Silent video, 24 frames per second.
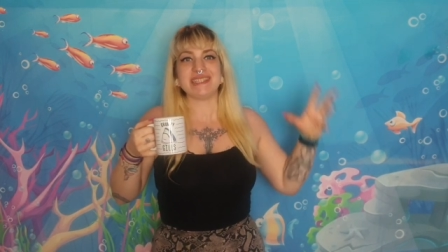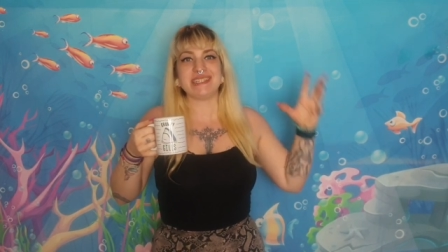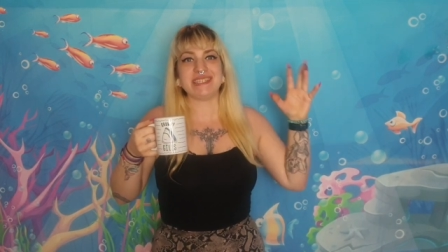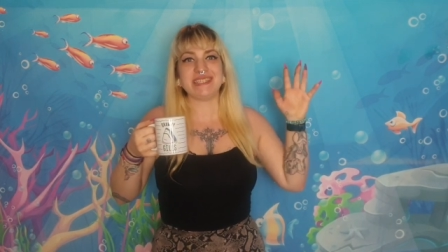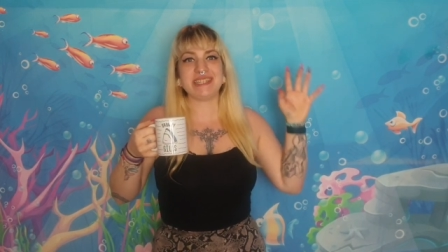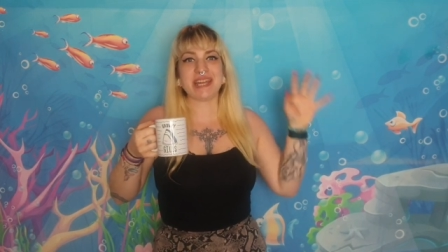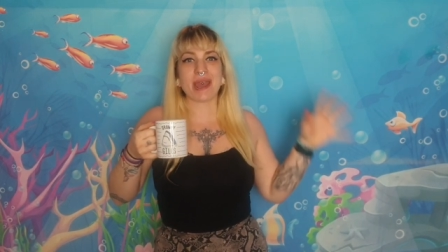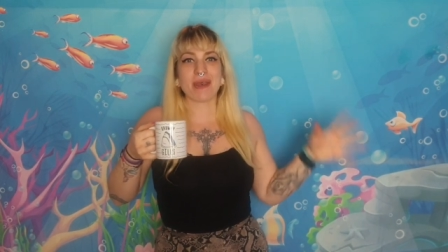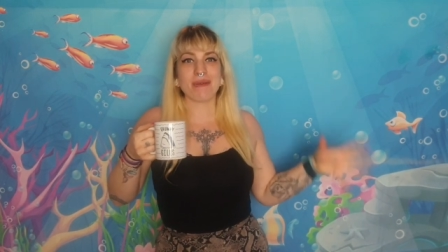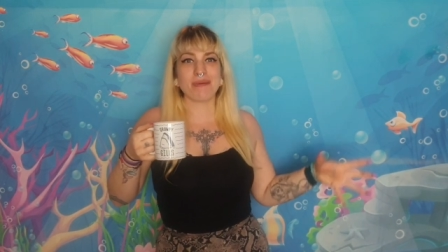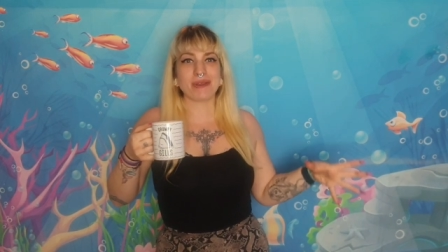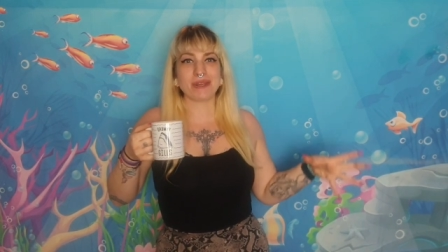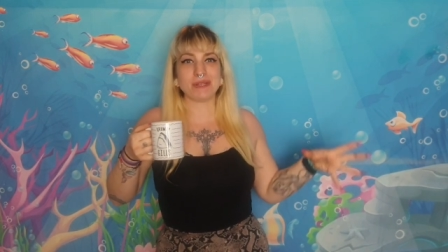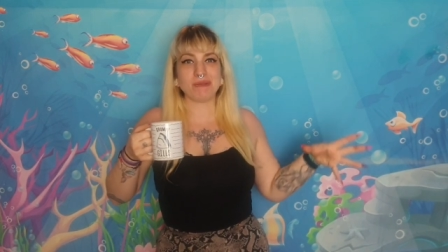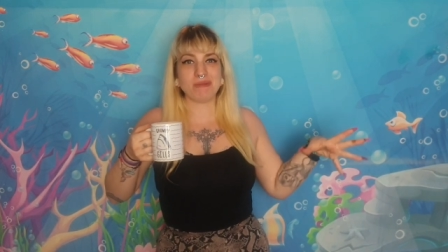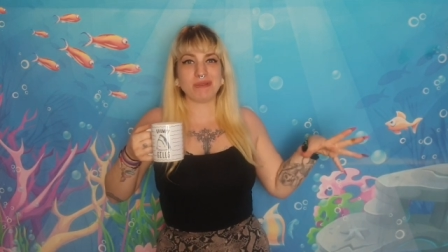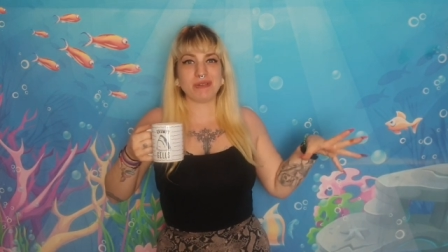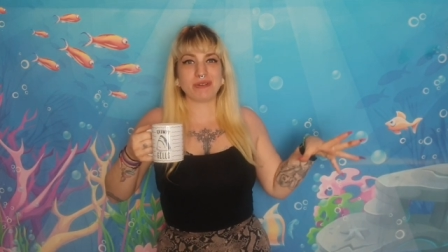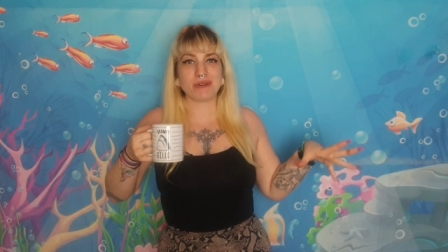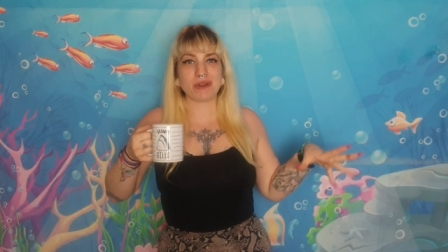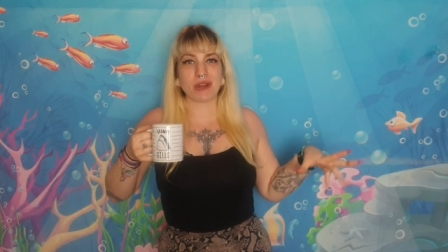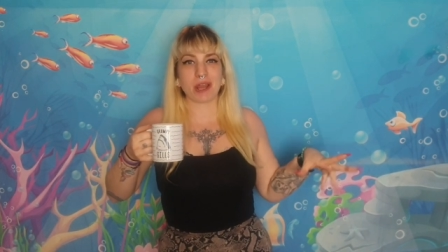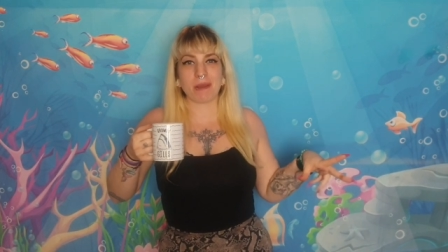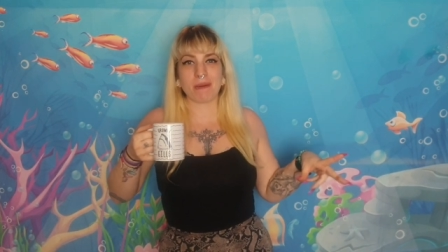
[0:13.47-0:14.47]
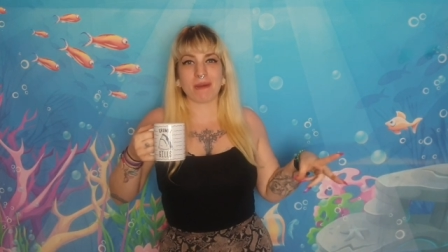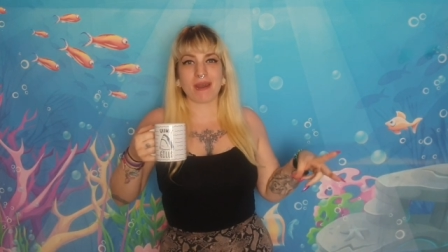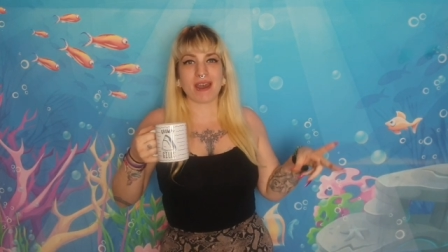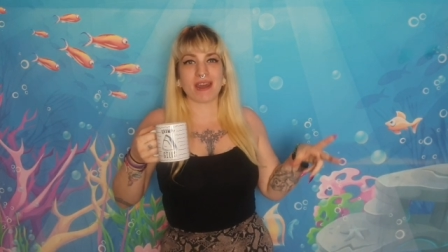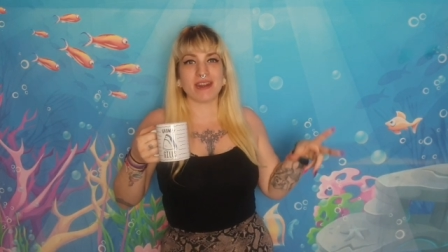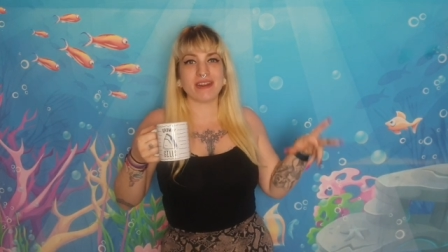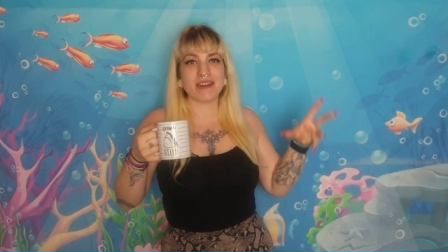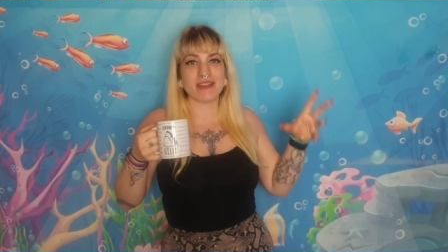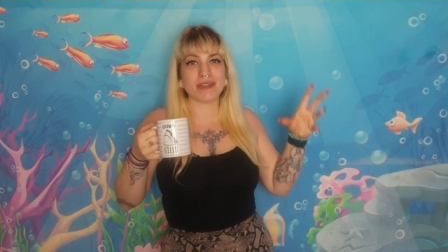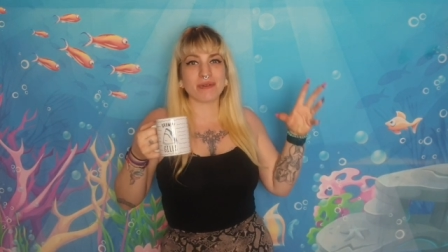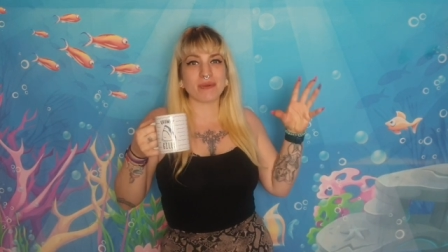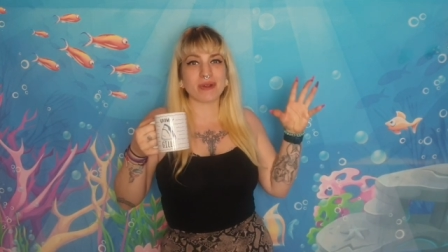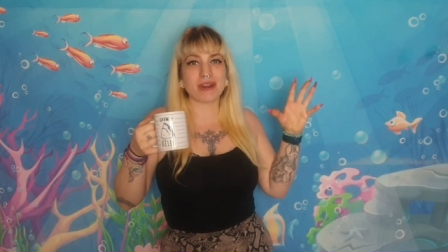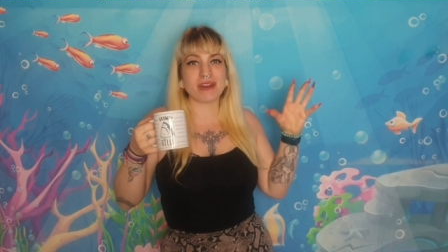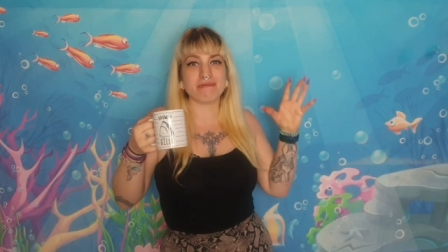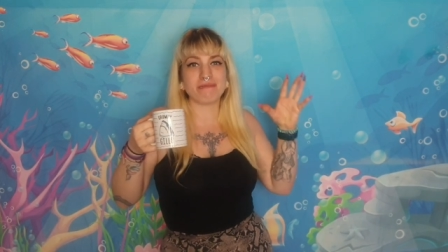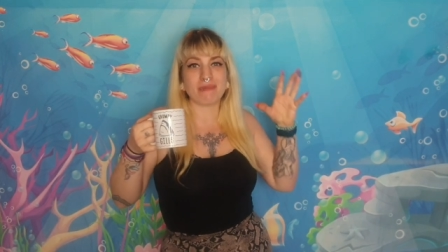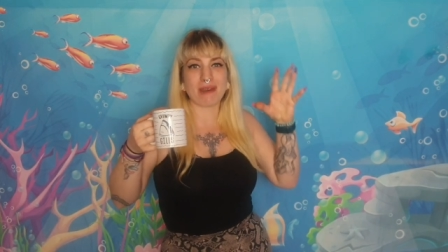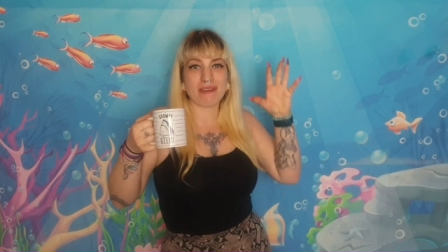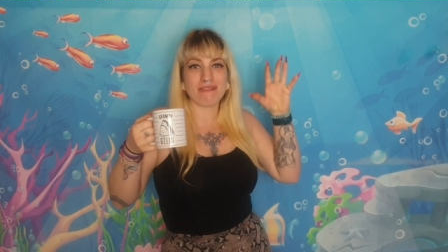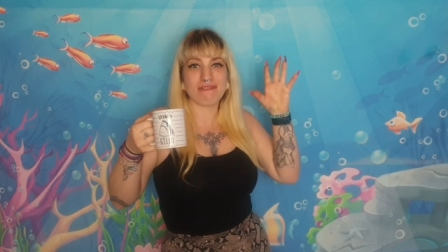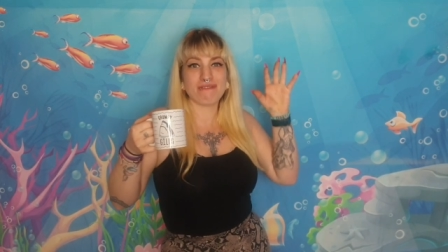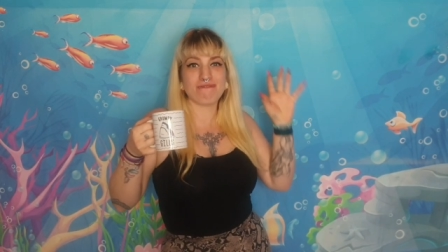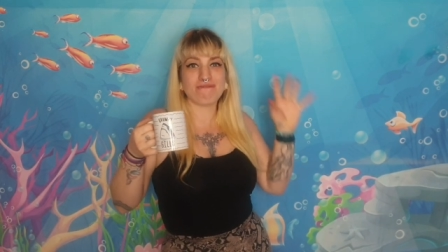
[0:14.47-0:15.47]
Today we're going to be talking about another one
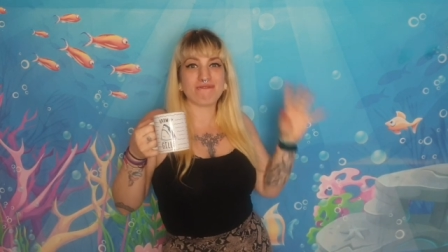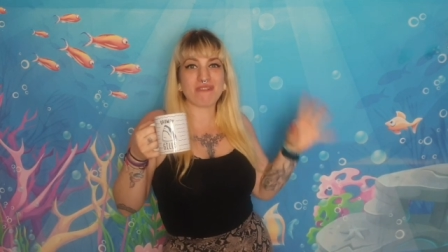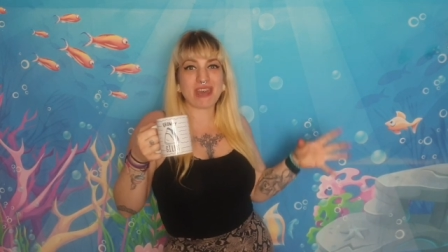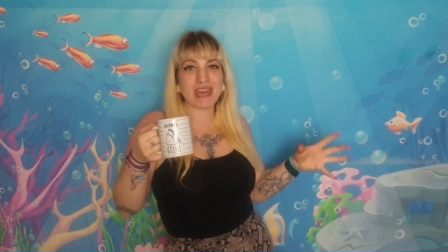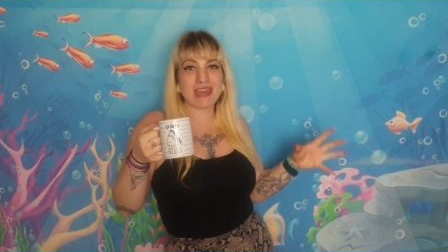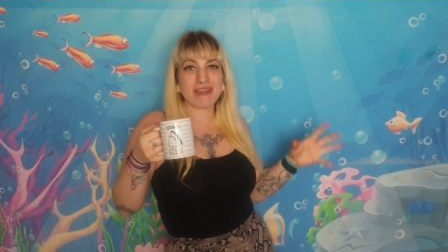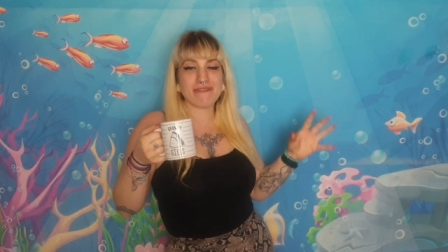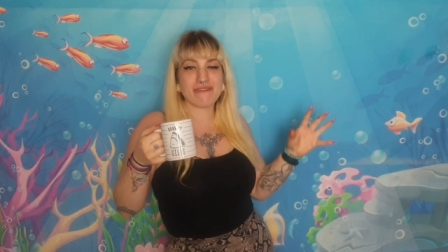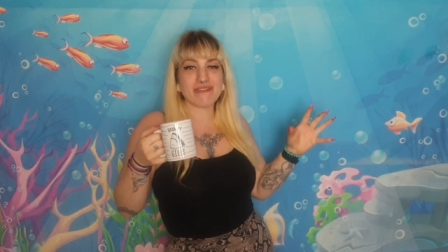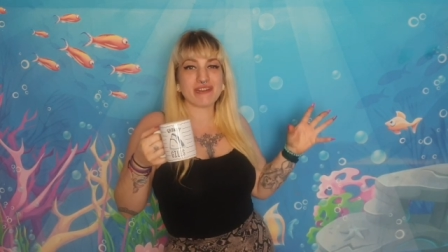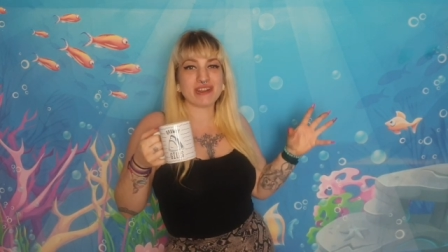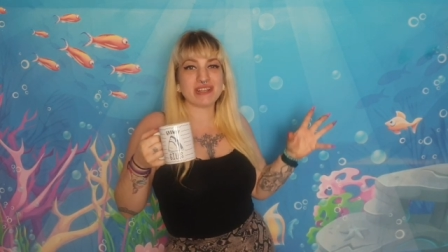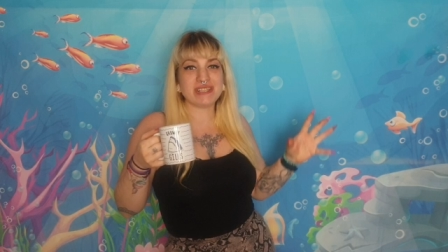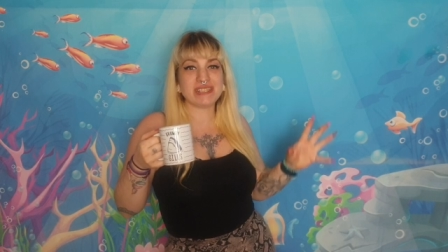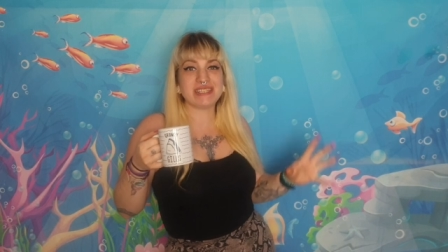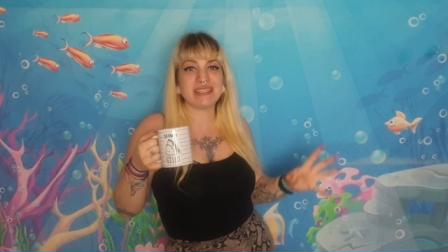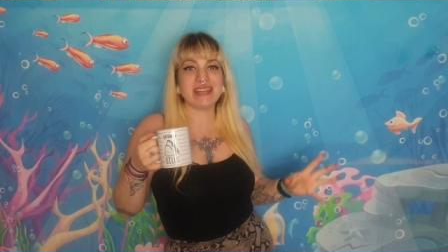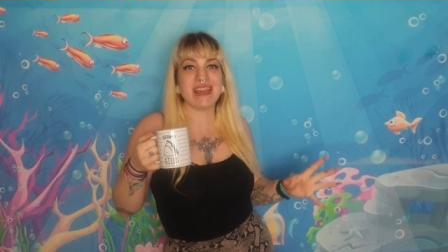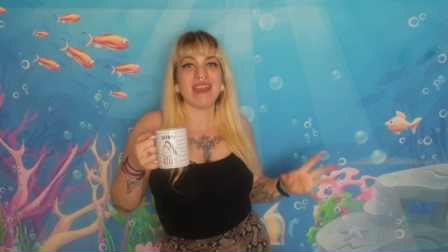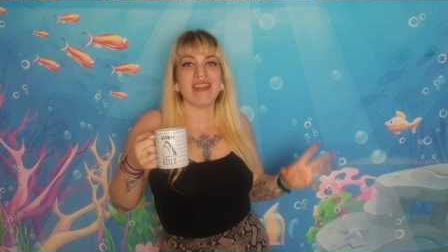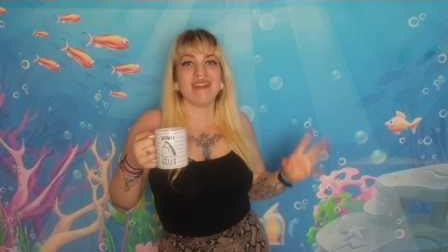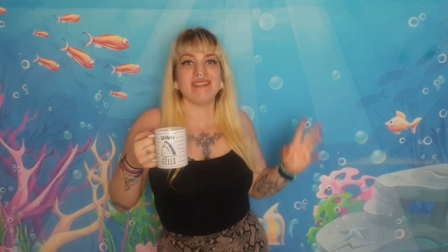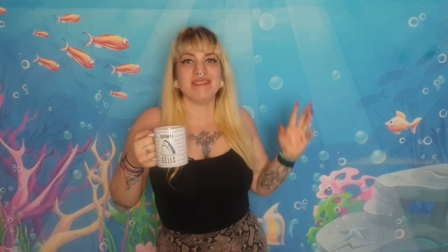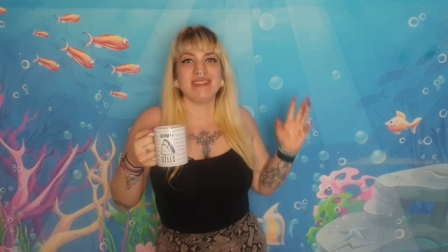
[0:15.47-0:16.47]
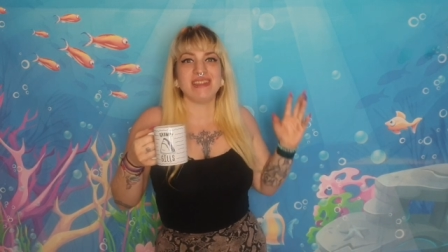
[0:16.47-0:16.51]
of my favourites,